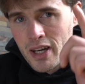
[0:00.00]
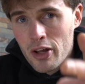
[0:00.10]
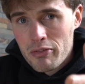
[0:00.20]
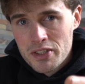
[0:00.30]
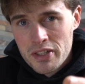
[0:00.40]
And
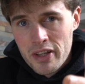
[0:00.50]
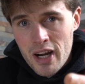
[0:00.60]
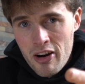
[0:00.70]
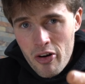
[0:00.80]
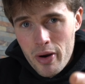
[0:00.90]
obviously the
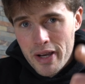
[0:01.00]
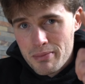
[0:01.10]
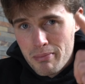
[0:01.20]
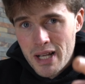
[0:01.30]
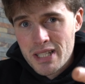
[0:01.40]
ROI is
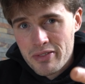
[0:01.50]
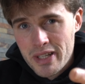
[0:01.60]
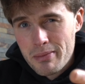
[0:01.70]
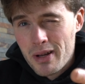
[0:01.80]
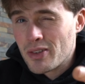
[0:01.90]
massive in
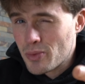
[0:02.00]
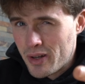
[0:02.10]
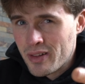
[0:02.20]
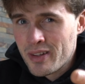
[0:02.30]
email as well.